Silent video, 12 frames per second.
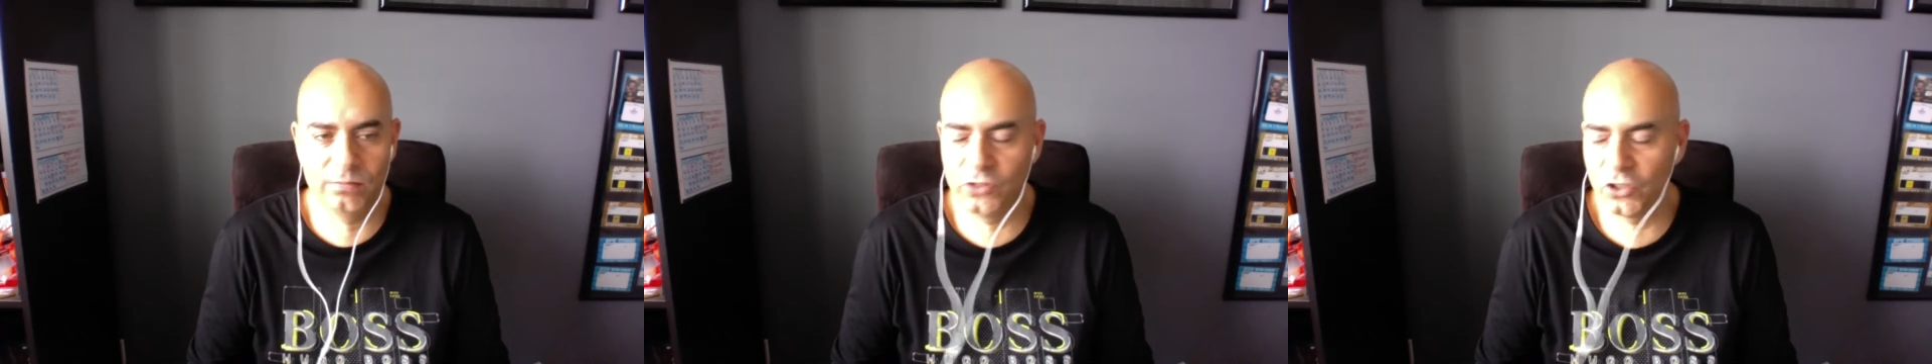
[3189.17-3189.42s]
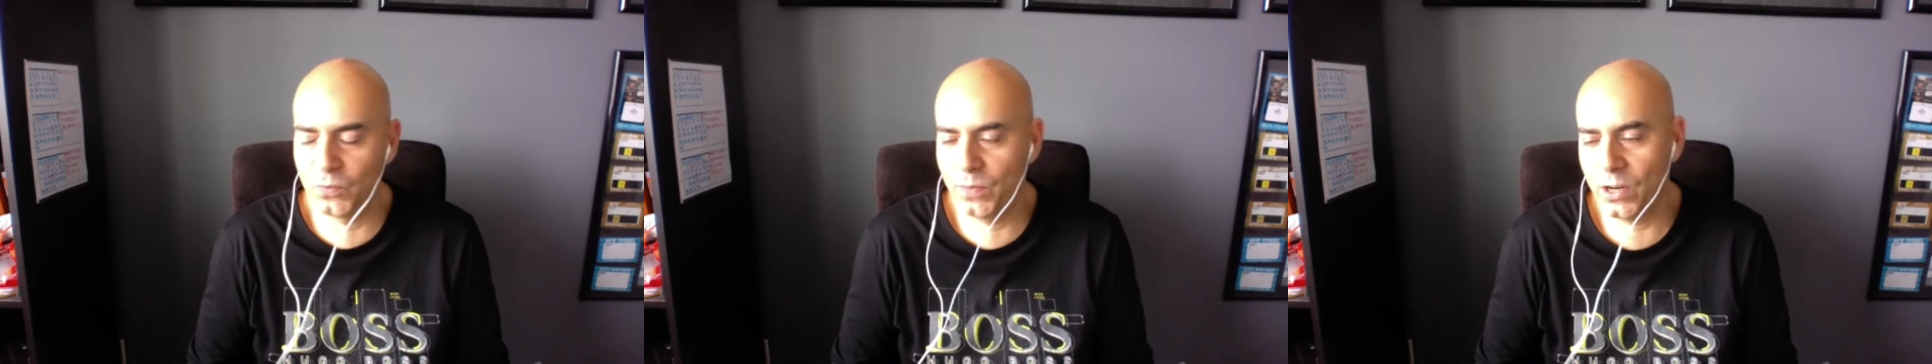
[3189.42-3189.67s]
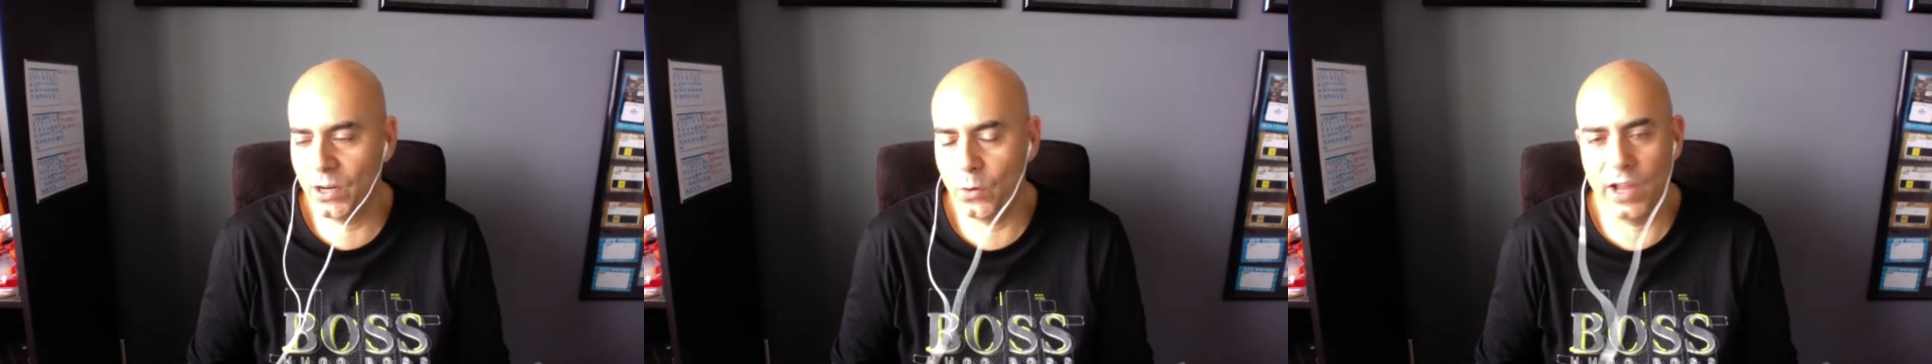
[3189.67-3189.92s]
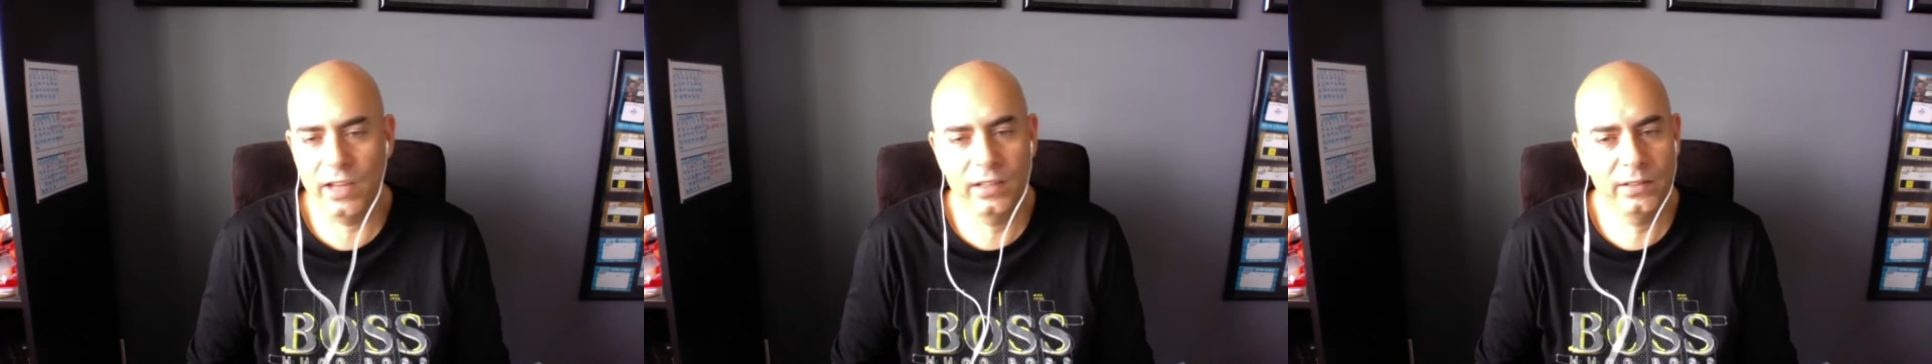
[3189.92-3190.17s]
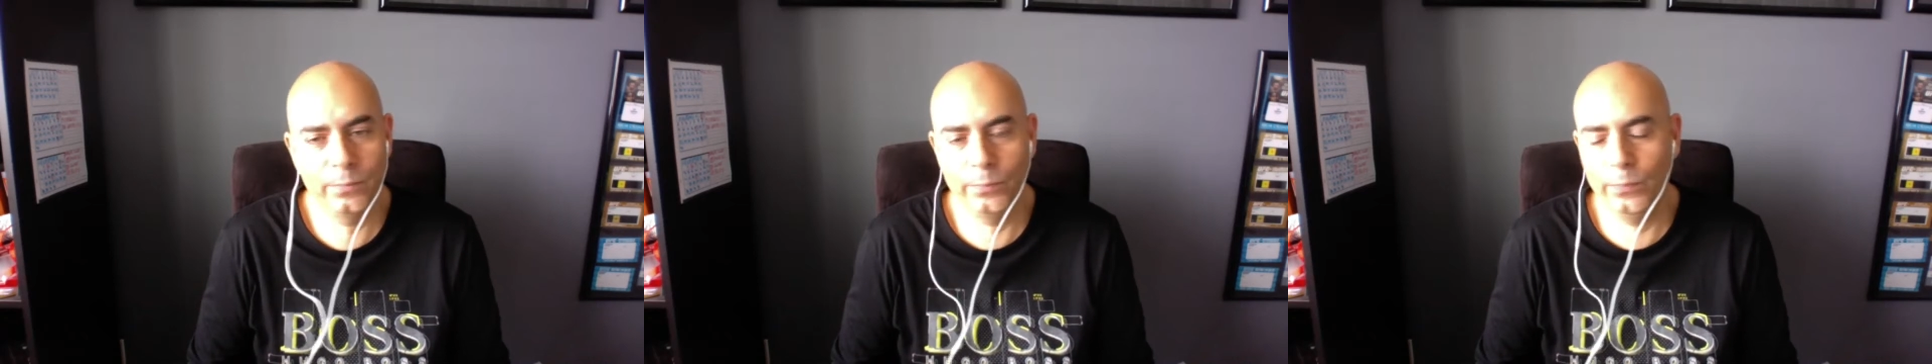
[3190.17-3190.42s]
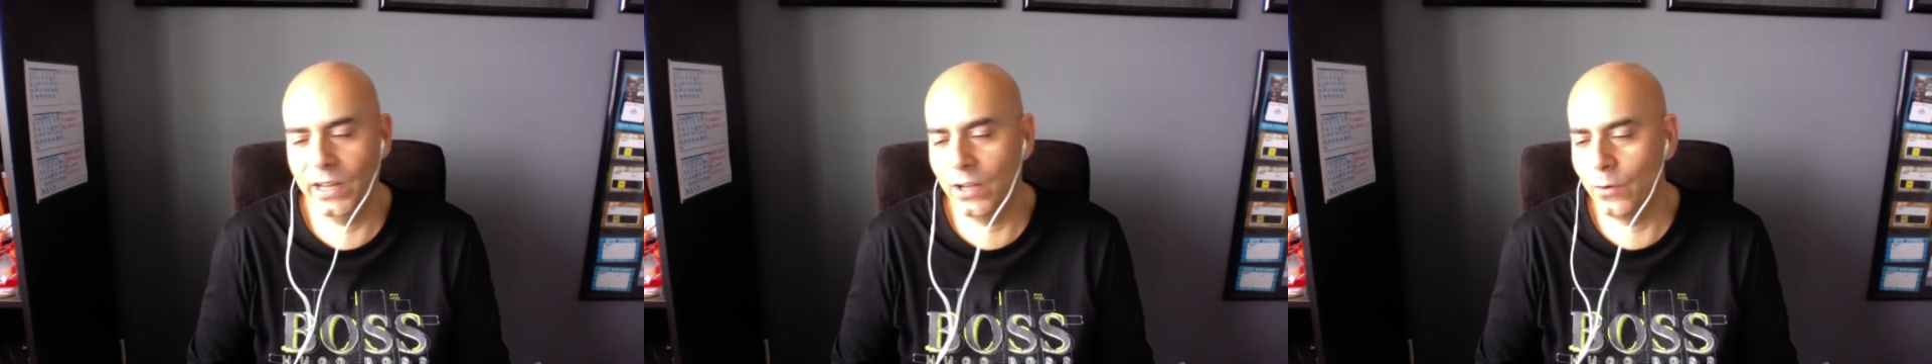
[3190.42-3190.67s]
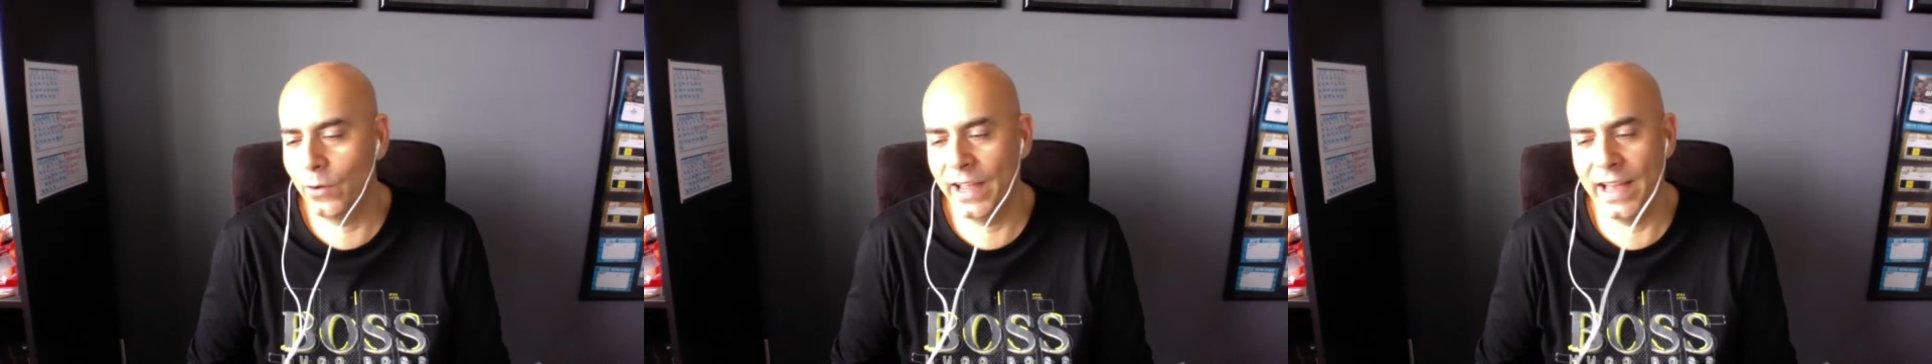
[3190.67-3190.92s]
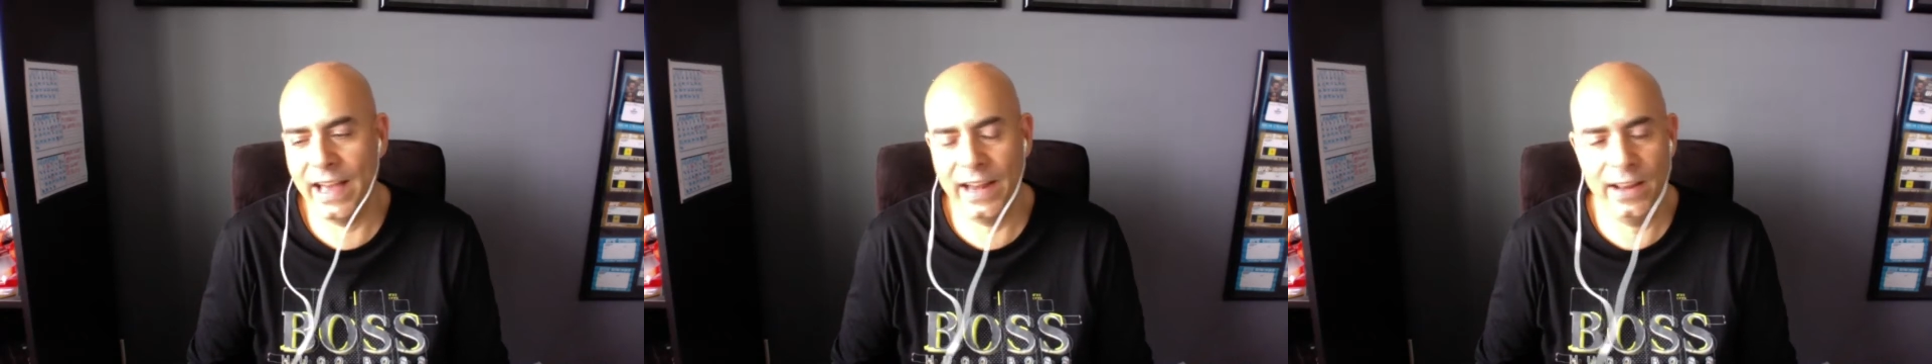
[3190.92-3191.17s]
just pick away
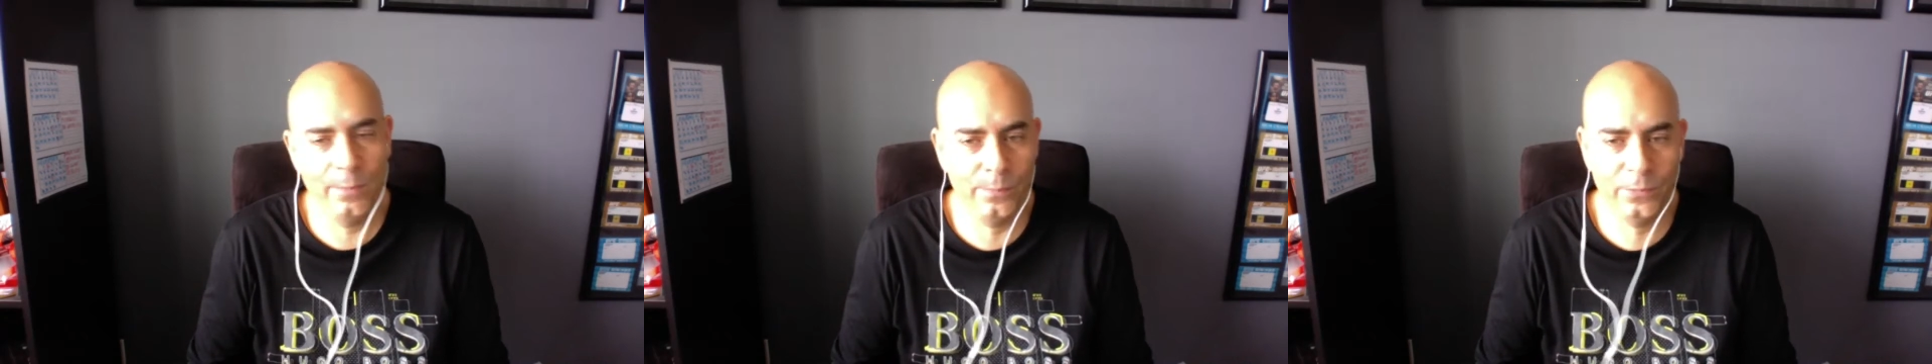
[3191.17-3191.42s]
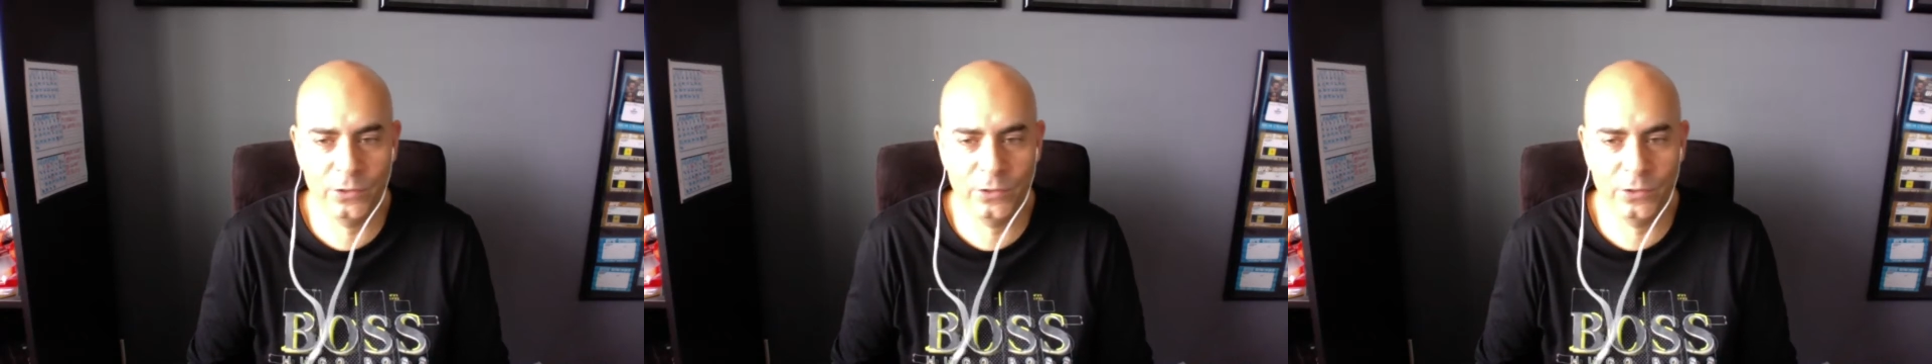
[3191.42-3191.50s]
at him.